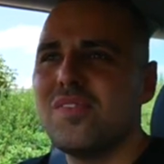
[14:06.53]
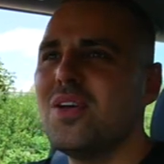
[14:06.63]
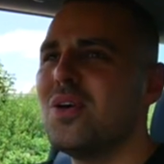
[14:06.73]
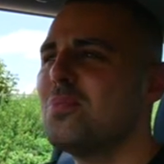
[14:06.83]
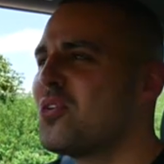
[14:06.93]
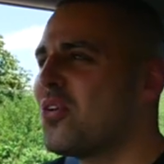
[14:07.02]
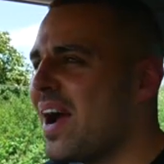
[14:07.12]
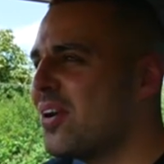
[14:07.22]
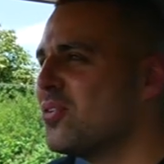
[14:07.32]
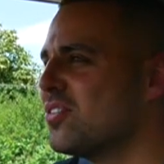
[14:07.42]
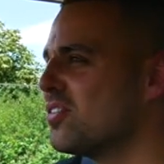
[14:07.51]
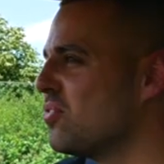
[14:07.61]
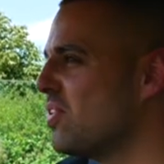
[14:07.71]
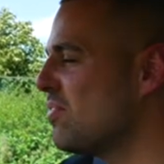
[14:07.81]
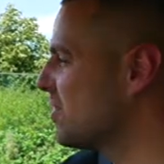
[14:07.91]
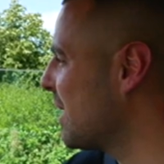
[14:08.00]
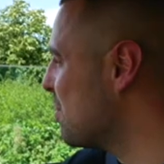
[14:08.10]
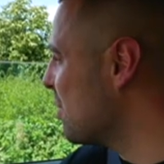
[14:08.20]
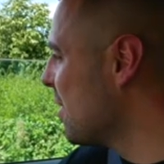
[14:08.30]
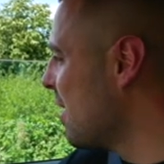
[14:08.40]
little crackles as the revs
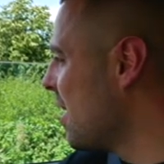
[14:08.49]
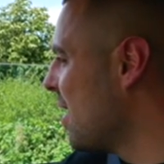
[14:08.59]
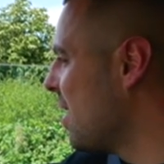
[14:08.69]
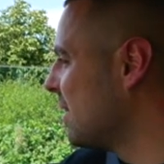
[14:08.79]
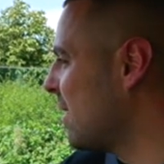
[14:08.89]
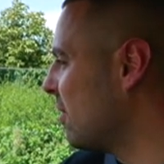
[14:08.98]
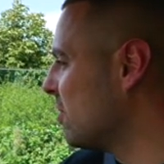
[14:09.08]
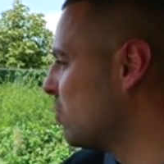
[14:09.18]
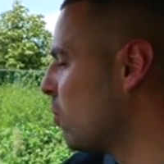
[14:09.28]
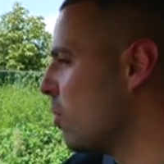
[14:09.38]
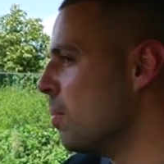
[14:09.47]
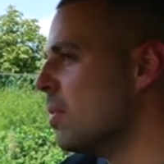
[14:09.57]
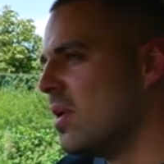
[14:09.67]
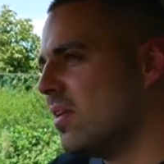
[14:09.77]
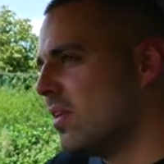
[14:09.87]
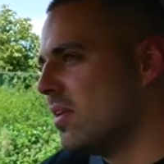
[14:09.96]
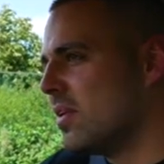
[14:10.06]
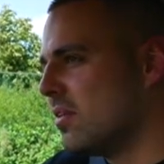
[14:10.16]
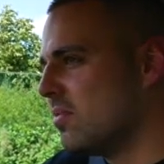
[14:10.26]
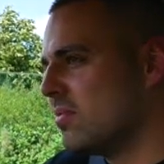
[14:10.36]
dip. Now that it's warm,
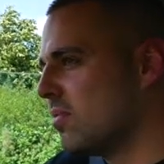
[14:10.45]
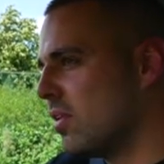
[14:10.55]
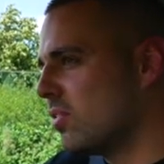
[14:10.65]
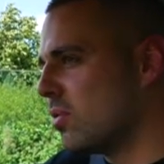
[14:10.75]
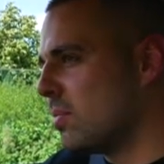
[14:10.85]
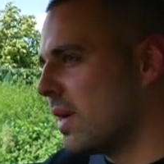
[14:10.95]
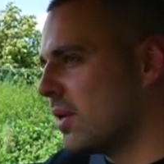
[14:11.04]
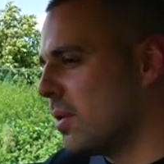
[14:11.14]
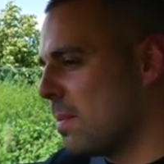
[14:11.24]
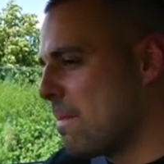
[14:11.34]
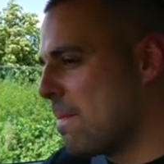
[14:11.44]
I'll stop banging on.